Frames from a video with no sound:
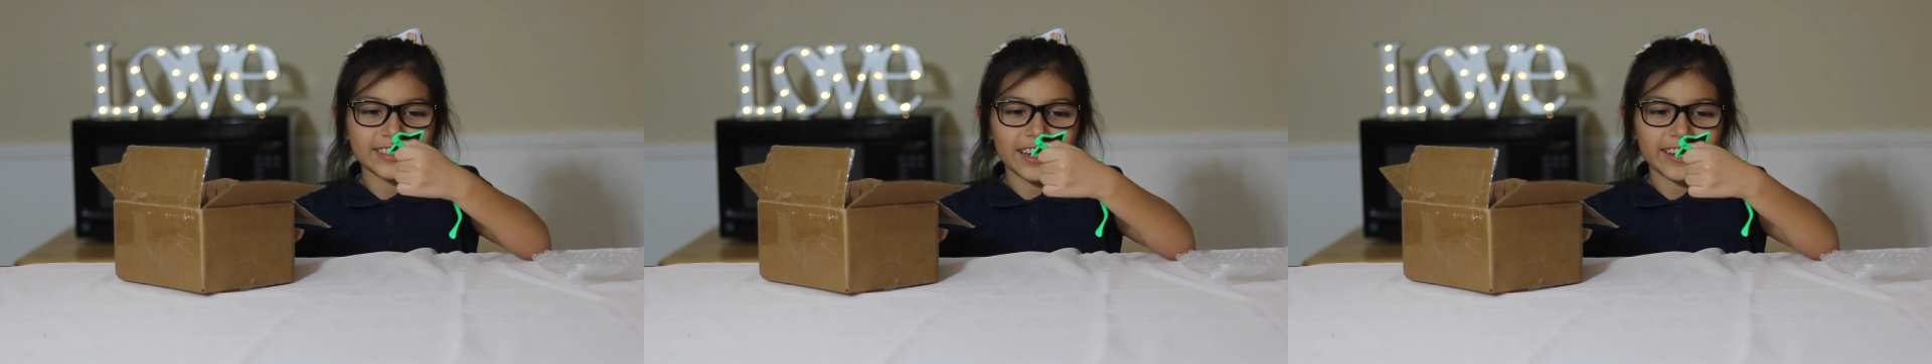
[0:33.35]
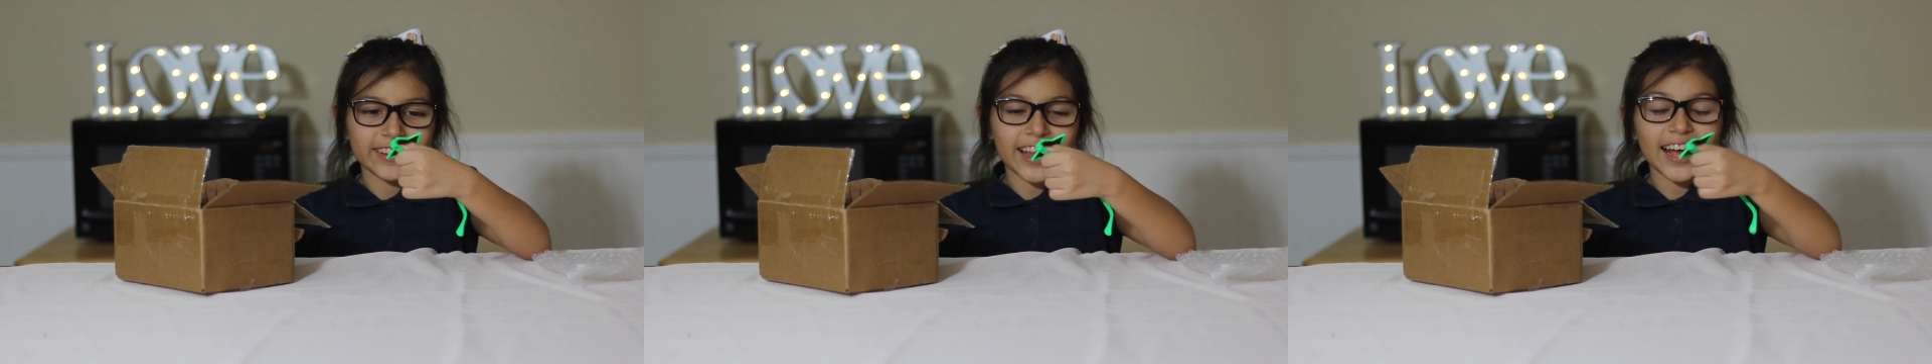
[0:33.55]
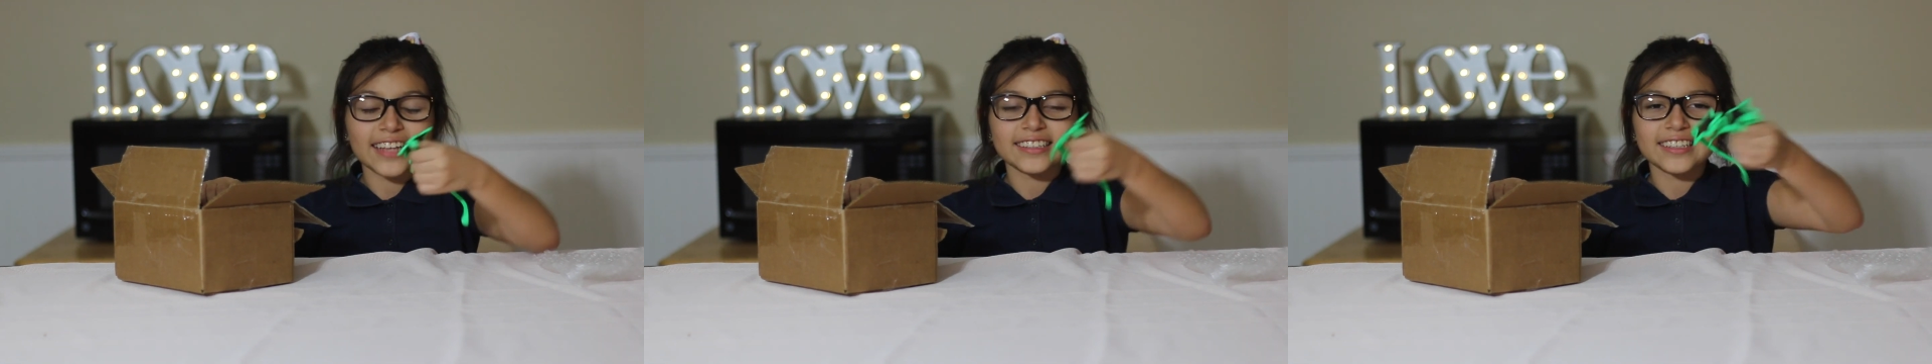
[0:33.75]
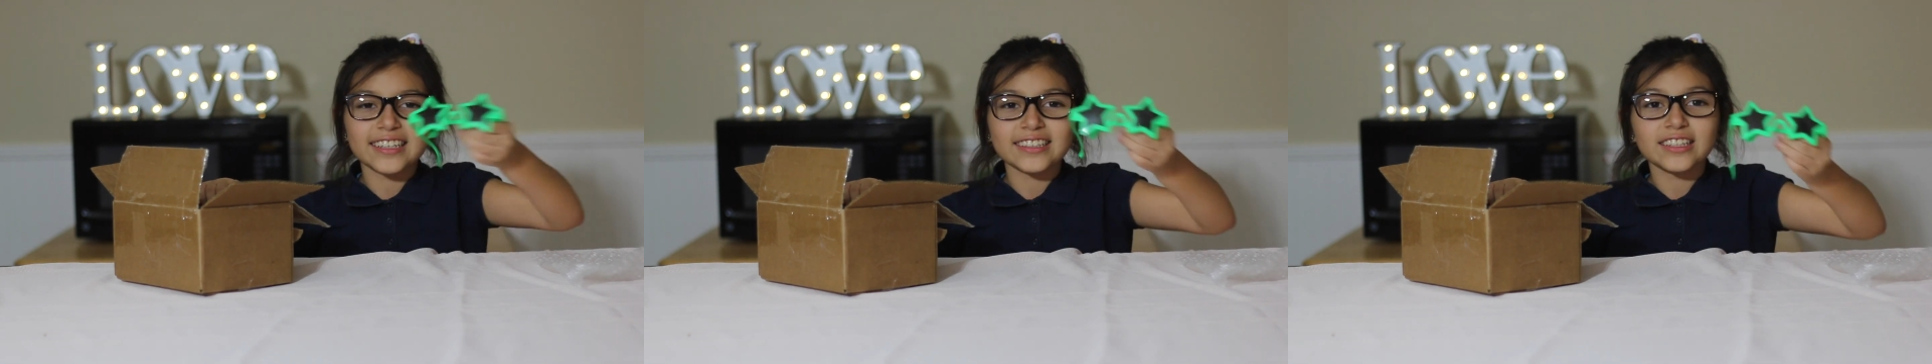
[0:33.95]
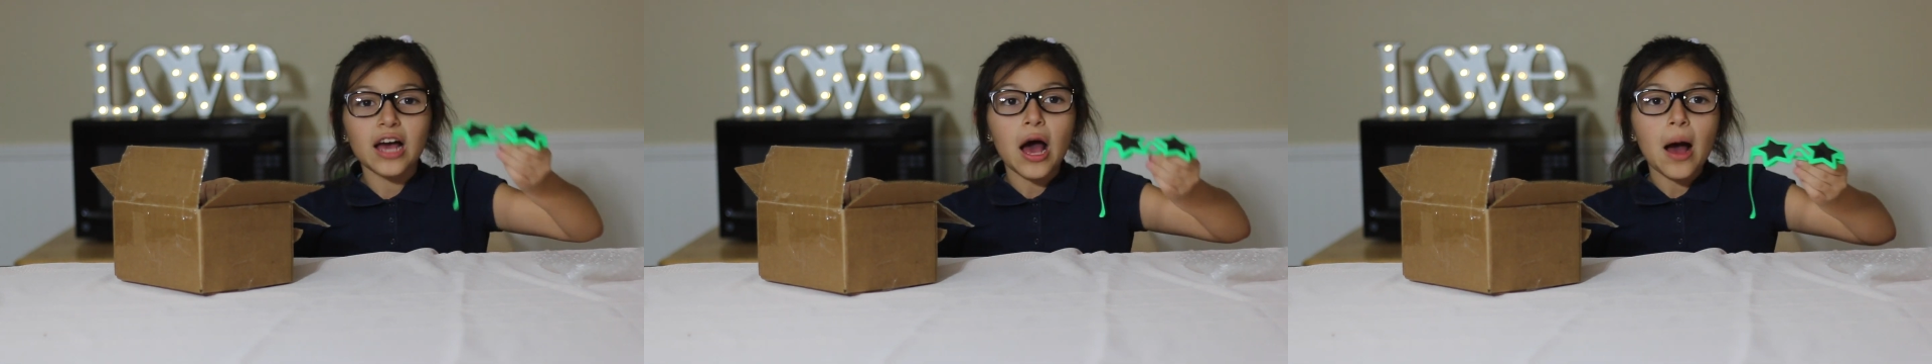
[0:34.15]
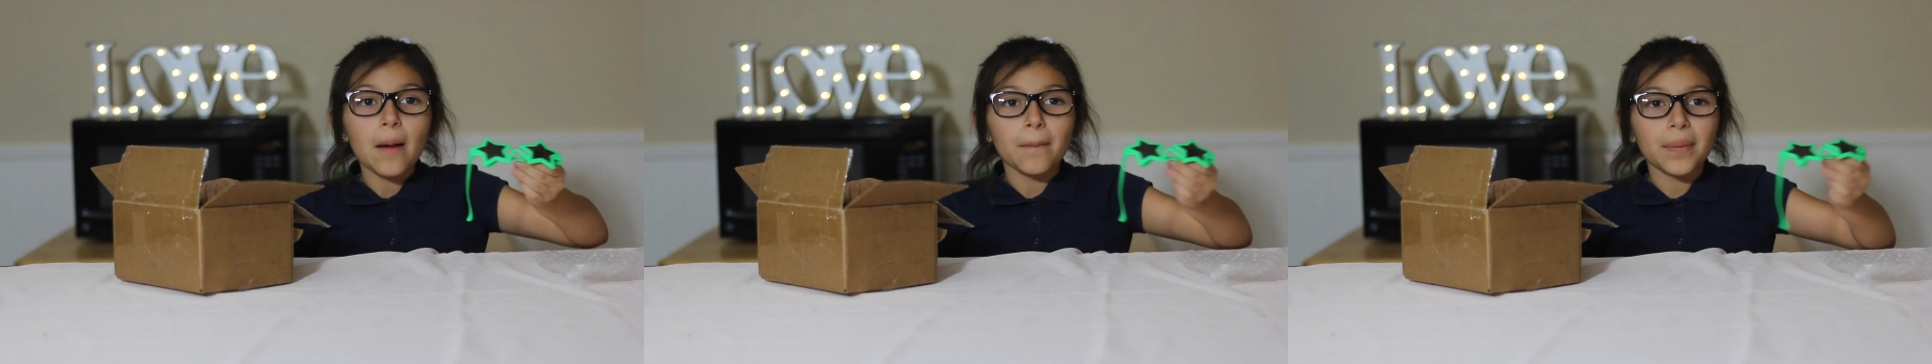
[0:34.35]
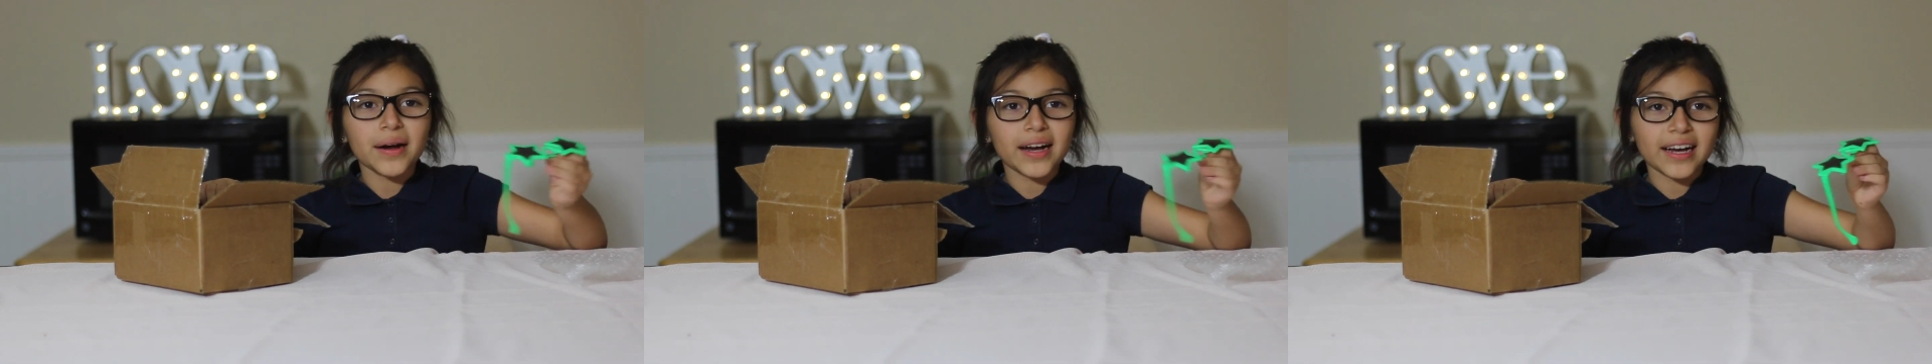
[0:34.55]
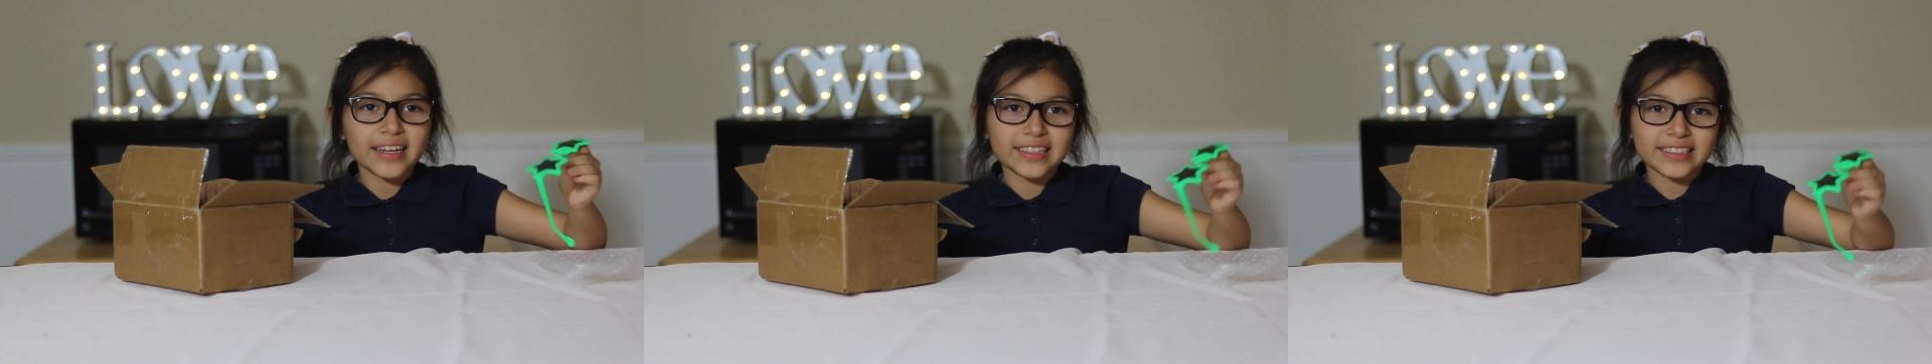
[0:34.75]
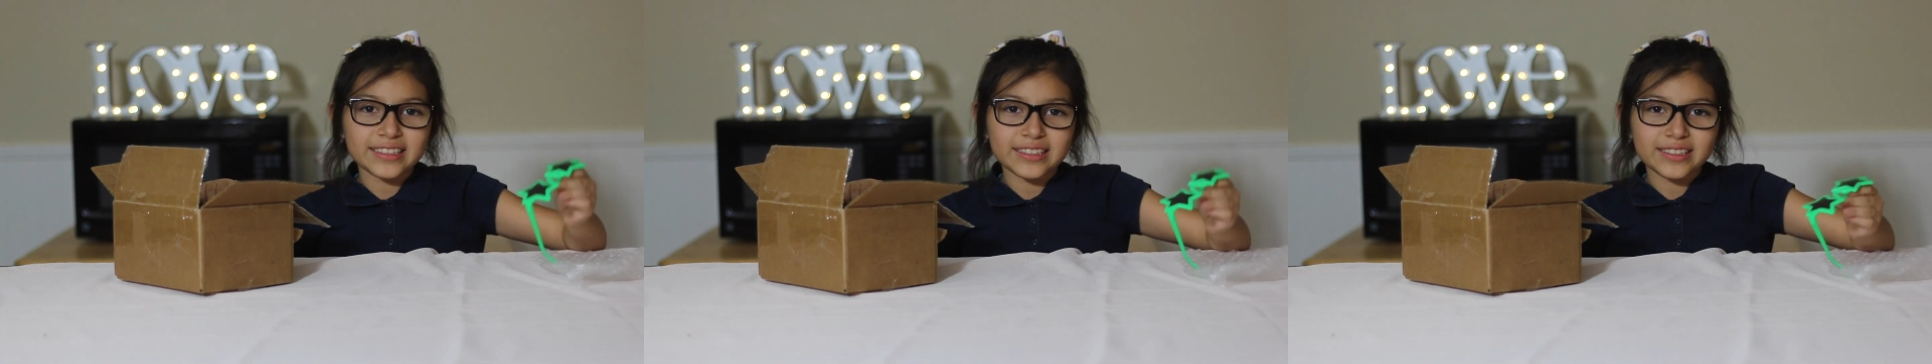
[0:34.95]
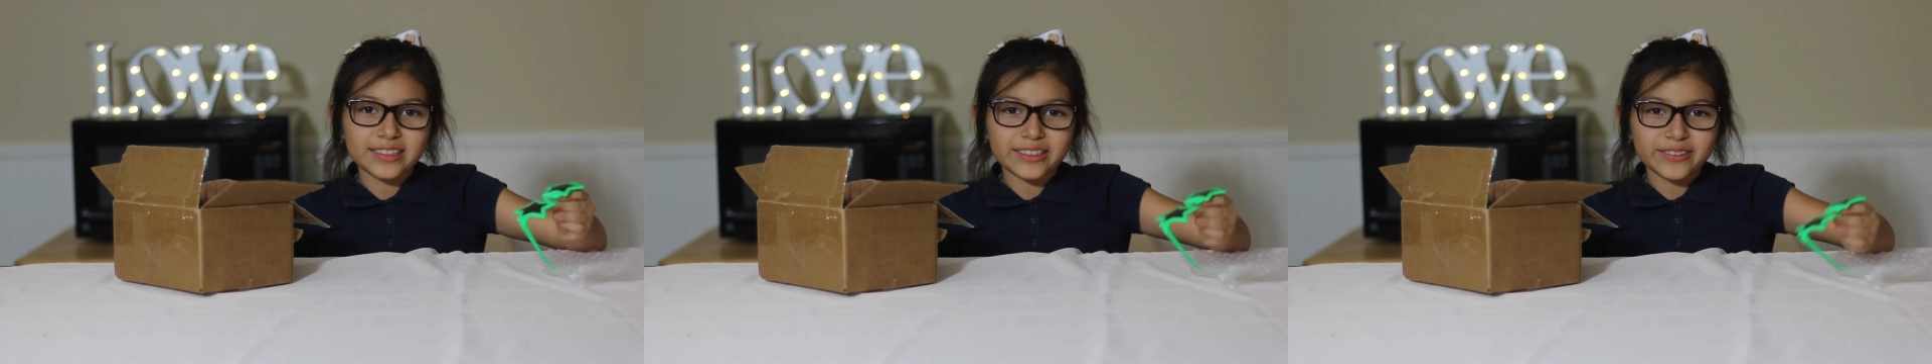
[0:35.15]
sunglasses because